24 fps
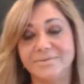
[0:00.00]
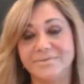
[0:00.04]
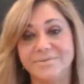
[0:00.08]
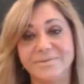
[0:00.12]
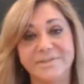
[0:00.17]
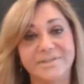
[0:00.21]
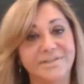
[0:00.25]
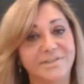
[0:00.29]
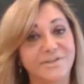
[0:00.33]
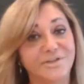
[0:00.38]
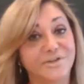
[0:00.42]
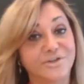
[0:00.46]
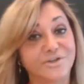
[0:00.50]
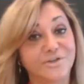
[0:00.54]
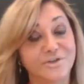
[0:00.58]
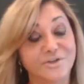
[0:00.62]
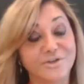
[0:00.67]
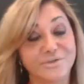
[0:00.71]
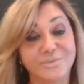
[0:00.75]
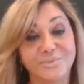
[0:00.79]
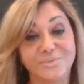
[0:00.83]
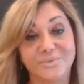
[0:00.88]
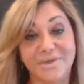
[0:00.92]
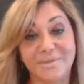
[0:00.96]
really
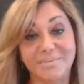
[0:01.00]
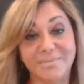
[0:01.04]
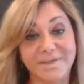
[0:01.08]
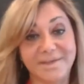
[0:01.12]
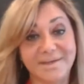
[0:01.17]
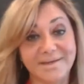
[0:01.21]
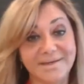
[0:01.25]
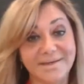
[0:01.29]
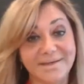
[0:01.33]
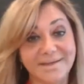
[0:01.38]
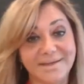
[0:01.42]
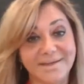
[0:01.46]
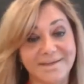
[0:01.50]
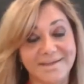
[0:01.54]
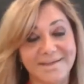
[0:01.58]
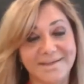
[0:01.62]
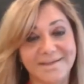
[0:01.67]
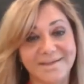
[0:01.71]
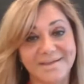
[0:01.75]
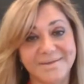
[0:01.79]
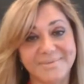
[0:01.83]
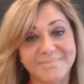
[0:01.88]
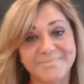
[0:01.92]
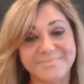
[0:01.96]
good women
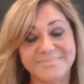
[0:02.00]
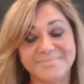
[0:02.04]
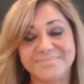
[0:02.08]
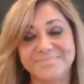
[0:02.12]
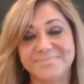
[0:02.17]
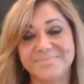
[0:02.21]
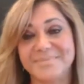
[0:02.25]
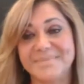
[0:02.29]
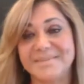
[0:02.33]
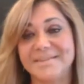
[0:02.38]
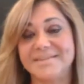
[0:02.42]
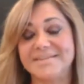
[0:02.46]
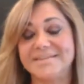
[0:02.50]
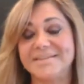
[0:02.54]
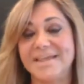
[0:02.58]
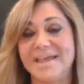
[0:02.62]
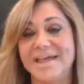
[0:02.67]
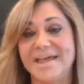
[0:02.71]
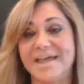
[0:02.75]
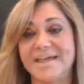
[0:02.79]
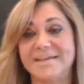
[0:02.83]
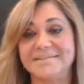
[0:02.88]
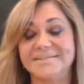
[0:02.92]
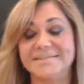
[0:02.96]

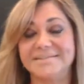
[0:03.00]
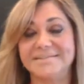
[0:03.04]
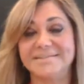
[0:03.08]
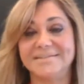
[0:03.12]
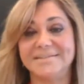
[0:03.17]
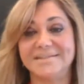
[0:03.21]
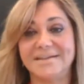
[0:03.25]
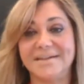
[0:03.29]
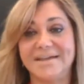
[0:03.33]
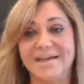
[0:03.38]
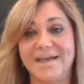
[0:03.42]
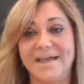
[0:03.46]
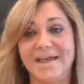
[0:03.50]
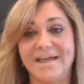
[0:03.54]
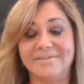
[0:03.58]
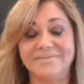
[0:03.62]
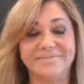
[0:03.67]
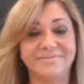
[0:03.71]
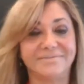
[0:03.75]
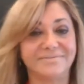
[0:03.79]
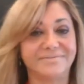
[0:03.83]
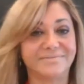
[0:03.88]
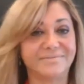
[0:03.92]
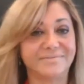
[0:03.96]
that
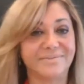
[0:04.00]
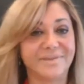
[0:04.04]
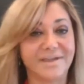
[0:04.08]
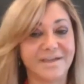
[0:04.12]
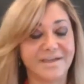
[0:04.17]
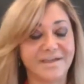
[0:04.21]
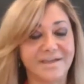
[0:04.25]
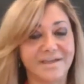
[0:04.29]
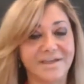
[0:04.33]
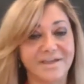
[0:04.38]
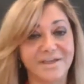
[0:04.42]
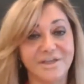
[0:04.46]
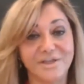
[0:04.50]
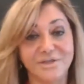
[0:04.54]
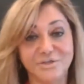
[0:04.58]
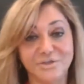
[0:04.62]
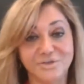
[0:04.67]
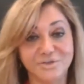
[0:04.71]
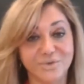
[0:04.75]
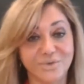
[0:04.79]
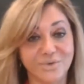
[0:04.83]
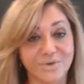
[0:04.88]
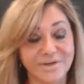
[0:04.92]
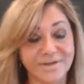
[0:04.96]
I've
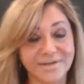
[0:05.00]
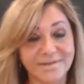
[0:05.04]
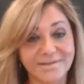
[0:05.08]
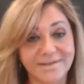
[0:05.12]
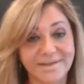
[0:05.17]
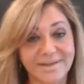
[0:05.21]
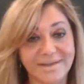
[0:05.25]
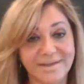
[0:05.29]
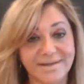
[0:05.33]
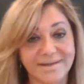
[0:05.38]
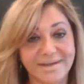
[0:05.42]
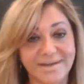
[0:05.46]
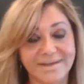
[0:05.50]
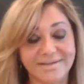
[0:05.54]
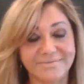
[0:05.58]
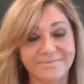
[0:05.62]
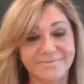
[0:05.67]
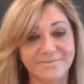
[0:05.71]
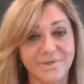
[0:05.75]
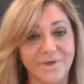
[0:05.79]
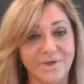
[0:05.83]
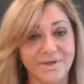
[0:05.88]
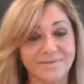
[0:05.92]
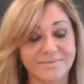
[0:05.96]
enjoyed and I
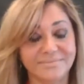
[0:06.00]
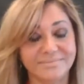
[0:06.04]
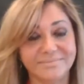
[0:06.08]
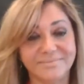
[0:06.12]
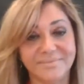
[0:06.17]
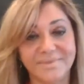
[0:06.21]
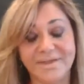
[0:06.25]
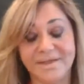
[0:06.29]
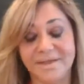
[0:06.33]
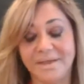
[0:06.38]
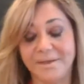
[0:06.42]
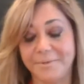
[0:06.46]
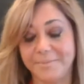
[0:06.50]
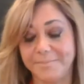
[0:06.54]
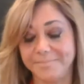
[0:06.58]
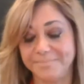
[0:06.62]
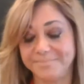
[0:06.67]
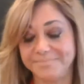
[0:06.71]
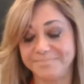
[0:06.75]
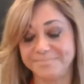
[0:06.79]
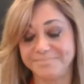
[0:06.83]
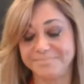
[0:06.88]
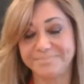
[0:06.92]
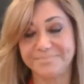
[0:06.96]
thought
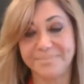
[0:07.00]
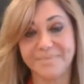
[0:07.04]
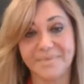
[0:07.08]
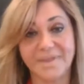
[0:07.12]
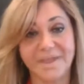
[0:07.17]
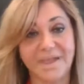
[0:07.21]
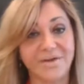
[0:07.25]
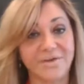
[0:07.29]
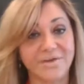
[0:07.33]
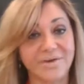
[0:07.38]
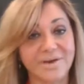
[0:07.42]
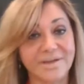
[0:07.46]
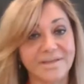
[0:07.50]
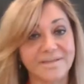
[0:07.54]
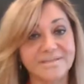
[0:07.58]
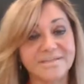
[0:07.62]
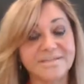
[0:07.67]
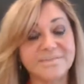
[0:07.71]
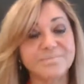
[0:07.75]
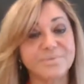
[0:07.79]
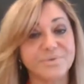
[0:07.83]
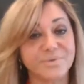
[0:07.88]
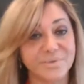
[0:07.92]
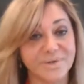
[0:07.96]
are
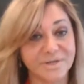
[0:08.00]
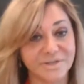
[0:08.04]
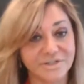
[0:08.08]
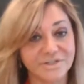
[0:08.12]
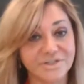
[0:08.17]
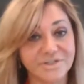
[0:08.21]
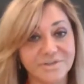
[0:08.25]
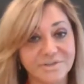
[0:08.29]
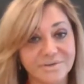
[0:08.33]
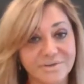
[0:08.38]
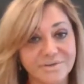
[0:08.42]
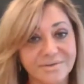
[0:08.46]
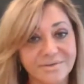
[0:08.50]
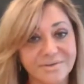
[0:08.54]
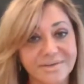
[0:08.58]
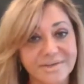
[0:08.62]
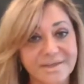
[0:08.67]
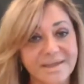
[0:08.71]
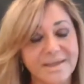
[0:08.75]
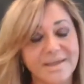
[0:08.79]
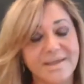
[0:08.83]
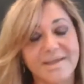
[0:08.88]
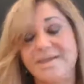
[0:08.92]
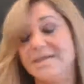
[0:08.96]
inspirational.
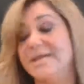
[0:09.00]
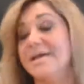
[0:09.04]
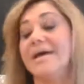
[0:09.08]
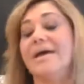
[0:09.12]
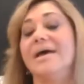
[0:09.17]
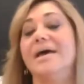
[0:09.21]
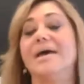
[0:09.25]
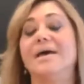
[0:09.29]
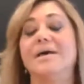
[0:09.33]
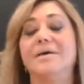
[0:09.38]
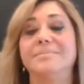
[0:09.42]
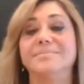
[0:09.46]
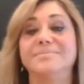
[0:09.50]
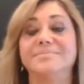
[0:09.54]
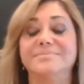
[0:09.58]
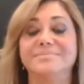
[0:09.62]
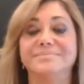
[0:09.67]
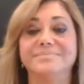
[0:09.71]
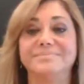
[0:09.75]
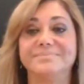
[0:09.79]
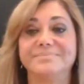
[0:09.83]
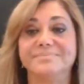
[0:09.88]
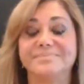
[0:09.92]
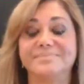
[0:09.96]

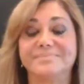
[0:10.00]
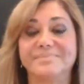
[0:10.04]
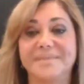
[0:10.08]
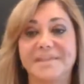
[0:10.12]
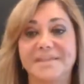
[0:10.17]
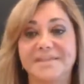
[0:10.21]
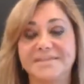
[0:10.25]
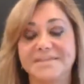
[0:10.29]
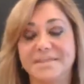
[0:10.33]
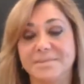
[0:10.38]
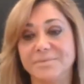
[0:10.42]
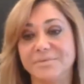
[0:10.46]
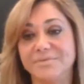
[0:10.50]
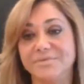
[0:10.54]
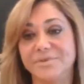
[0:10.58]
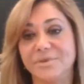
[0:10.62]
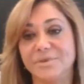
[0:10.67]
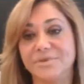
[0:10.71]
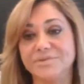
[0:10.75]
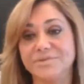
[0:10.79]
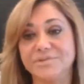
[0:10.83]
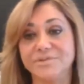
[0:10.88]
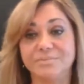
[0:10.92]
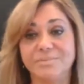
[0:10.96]
Some of
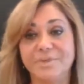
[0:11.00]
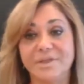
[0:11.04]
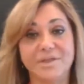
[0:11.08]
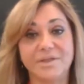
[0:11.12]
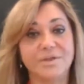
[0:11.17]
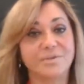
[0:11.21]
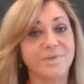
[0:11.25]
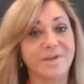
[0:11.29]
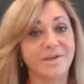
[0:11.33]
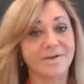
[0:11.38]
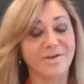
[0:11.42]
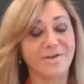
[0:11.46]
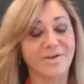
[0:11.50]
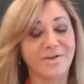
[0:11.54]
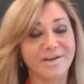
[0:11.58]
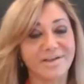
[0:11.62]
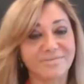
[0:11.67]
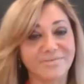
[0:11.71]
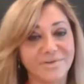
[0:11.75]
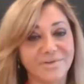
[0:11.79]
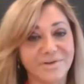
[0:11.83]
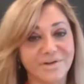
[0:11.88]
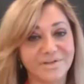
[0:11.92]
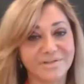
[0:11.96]
those you may or may not
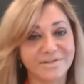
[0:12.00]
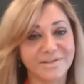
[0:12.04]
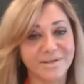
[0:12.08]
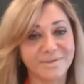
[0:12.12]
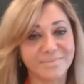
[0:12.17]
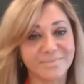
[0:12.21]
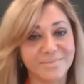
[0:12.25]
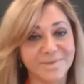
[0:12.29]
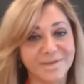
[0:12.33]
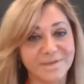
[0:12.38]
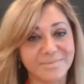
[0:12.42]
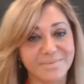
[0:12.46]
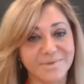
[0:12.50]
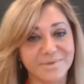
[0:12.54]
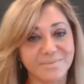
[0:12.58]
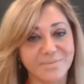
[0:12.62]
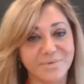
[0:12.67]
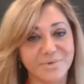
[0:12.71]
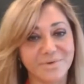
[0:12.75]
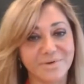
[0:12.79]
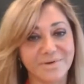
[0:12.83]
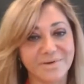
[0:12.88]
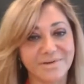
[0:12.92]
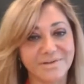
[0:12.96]
have heard. They may be
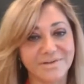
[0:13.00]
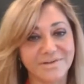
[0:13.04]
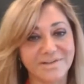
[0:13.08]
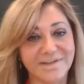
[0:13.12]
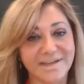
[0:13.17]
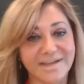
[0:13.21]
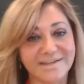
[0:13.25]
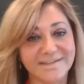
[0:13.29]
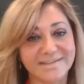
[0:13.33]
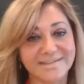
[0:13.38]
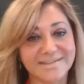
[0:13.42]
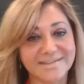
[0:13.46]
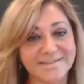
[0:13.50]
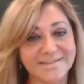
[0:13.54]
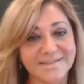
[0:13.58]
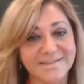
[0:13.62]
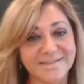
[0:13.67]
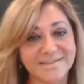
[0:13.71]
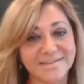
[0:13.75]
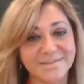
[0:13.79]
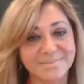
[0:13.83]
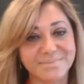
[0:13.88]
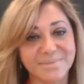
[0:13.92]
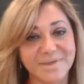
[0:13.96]
more United
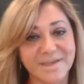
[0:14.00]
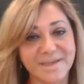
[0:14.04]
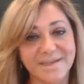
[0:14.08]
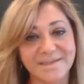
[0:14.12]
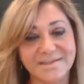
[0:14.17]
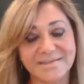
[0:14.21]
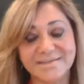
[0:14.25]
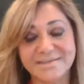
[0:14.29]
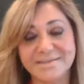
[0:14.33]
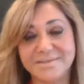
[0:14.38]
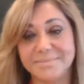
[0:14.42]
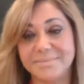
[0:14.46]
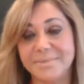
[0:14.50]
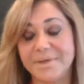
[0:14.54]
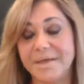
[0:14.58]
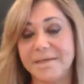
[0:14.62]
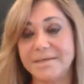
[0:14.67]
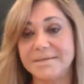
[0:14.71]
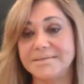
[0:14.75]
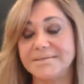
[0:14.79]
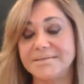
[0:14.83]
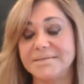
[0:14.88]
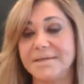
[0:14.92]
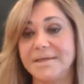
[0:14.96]
States based,
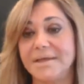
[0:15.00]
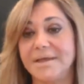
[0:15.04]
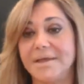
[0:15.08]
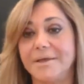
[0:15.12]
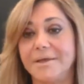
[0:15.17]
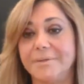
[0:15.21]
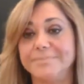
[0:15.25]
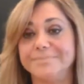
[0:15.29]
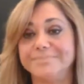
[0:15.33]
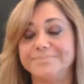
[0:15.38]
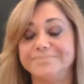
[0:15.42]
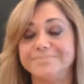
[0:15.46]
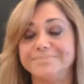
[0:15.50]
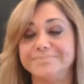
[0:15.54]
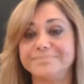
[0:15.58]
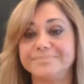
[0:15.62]
but I